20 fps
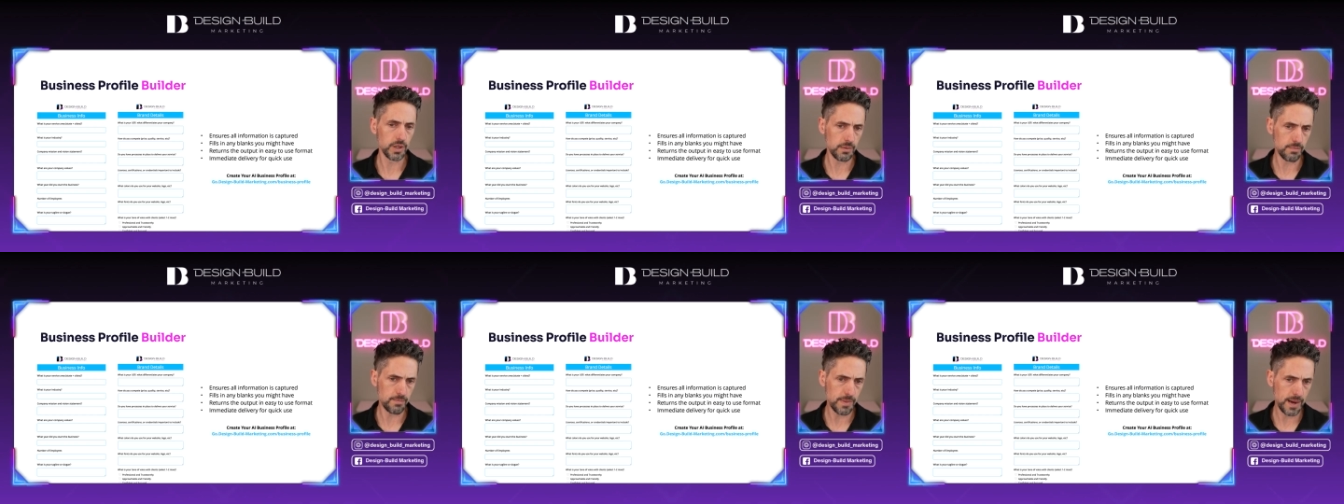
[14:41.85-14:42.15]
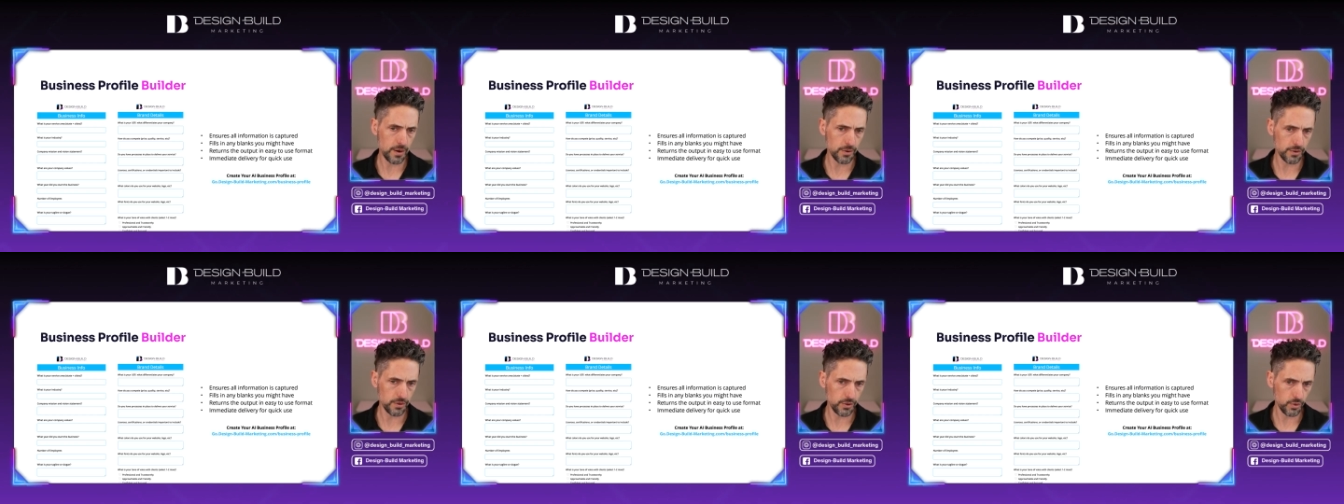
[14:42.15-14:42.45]

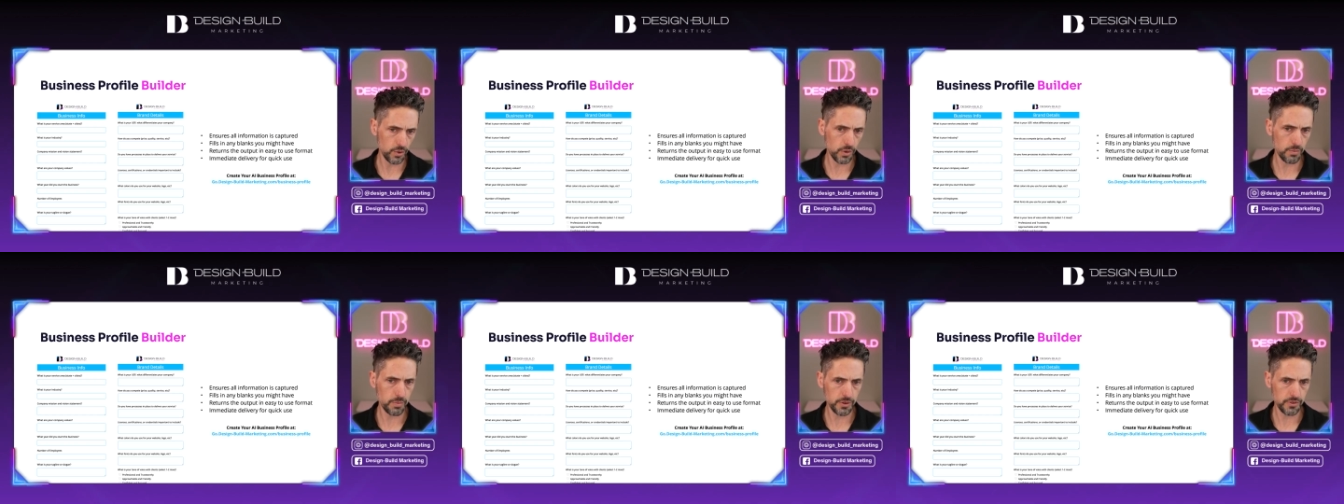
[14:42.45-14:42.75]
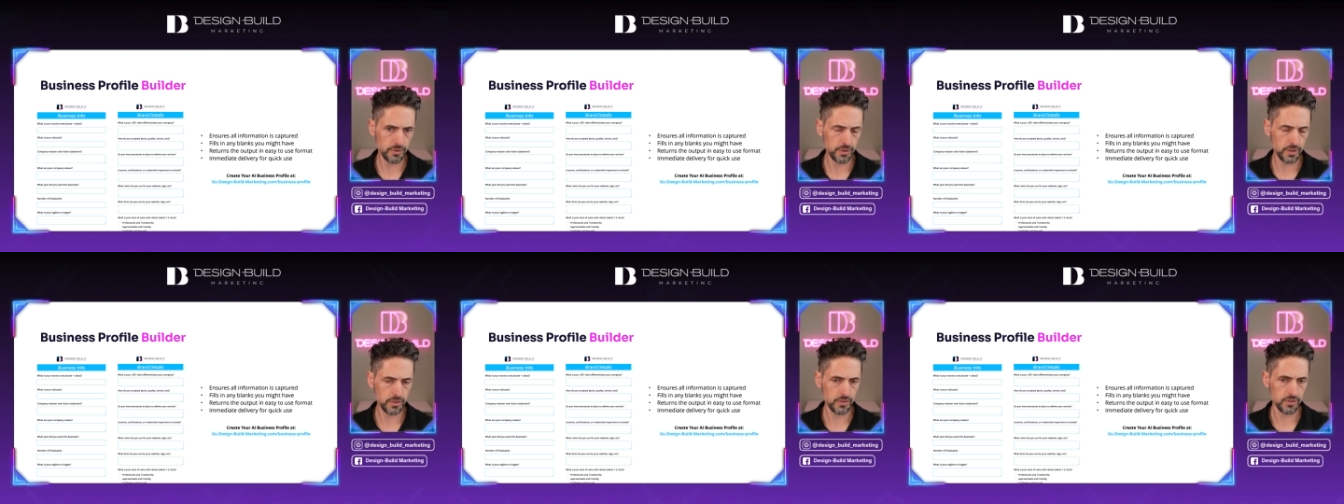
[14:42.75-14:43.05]
about your
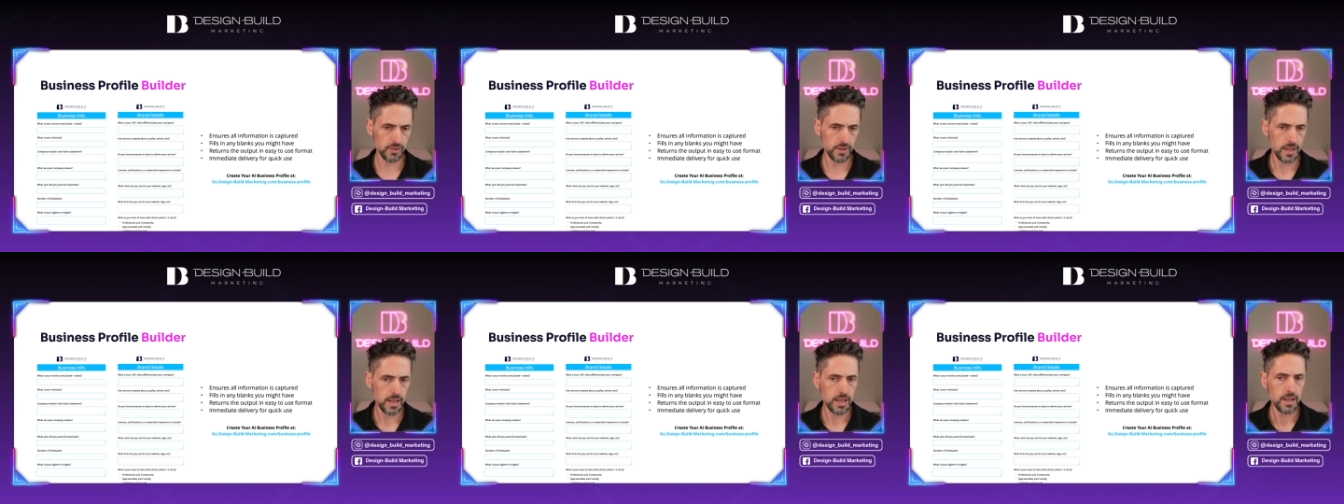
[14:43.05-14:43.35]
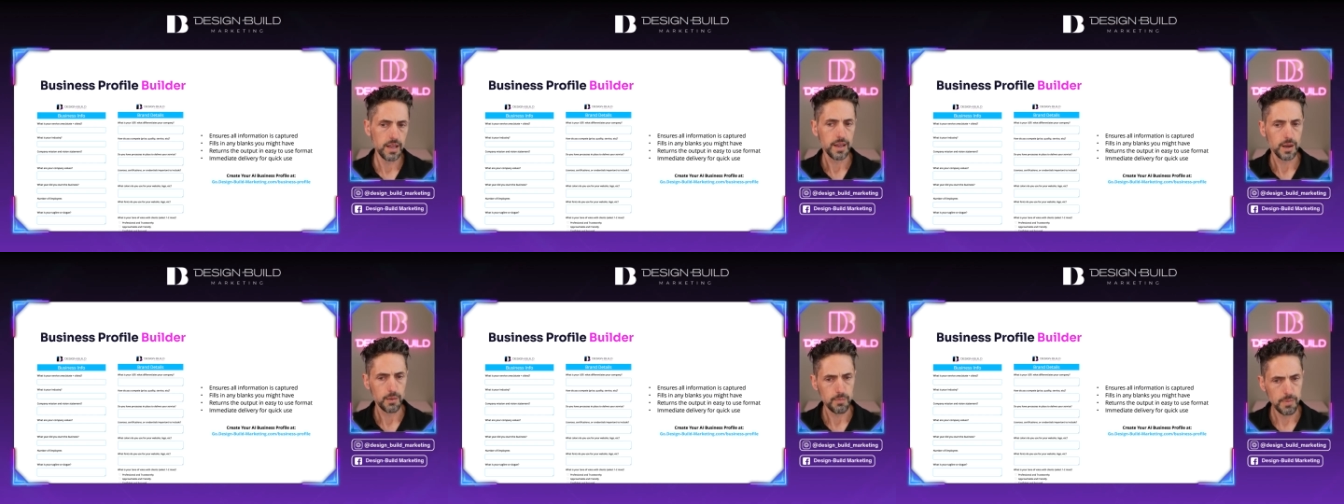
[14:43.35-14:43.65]
business
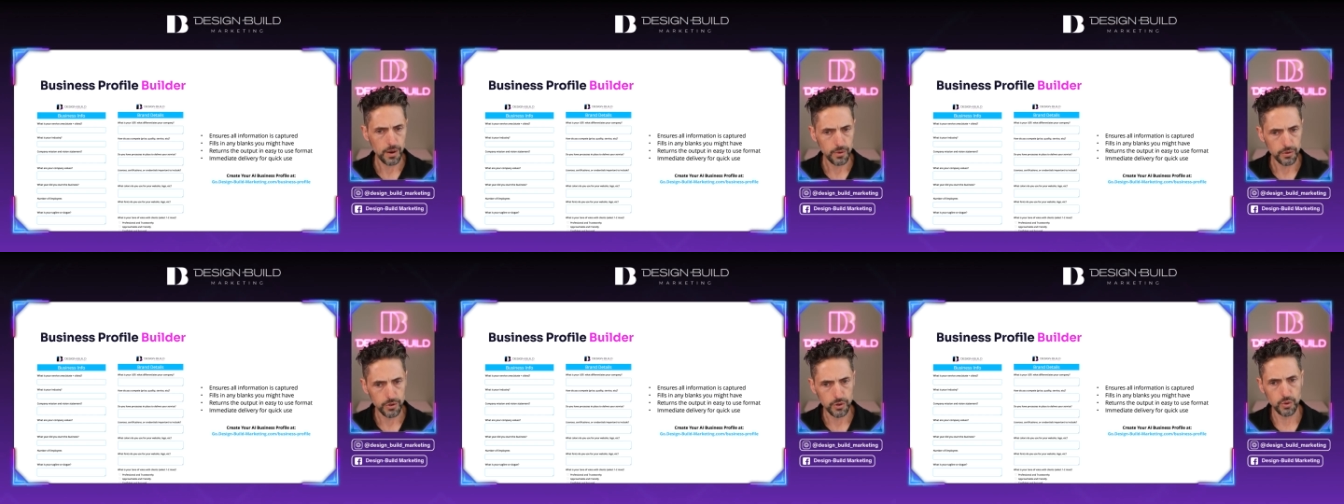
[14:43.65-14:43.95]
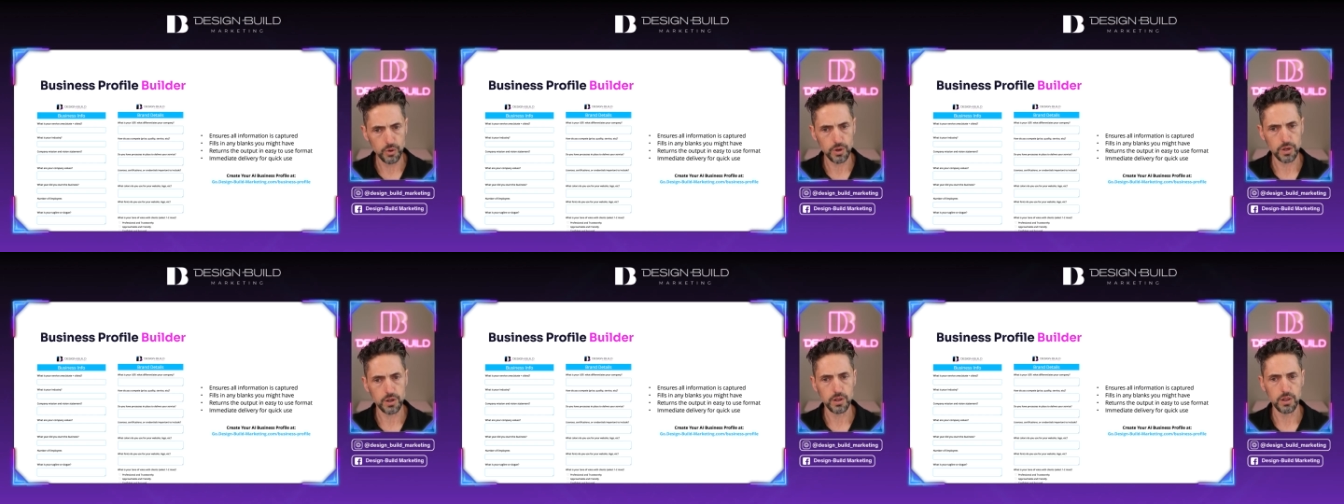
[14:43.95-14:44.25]
and about
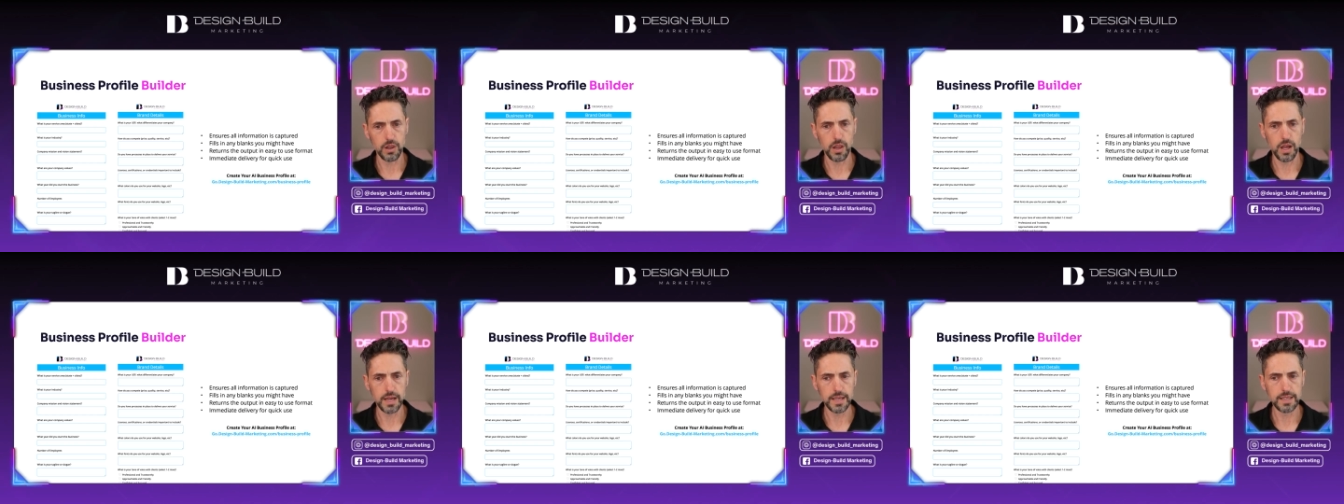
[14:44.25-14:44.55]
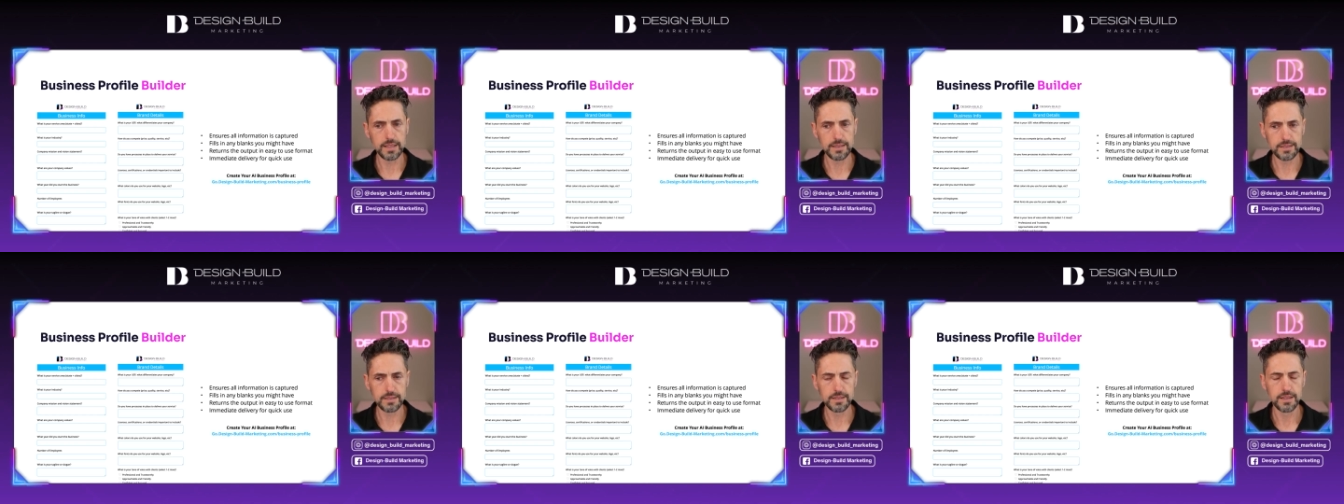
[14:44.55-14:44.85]
your
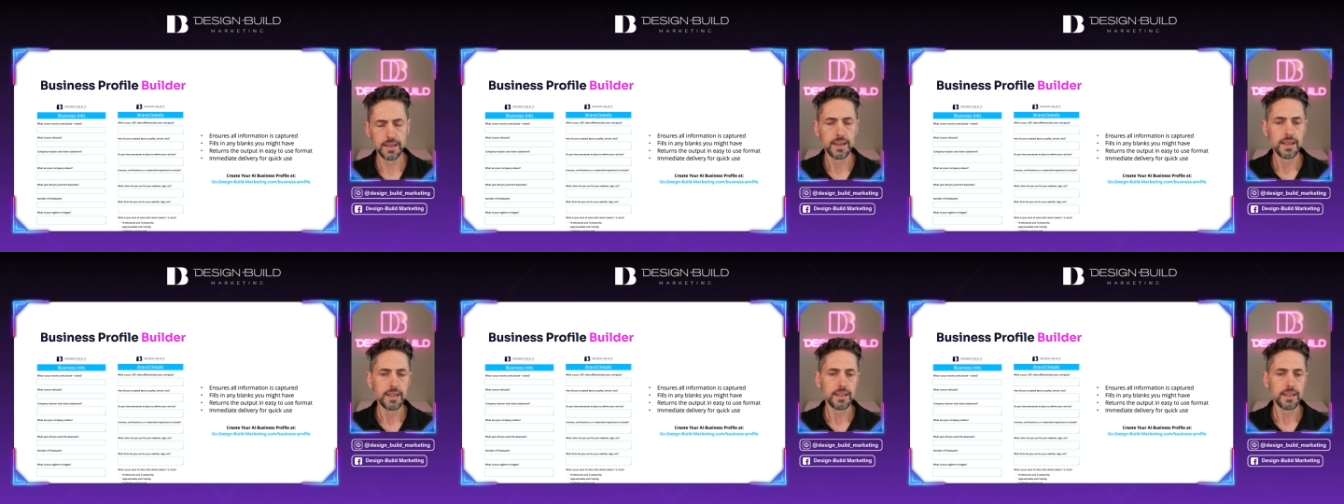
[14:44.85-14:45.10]
clients,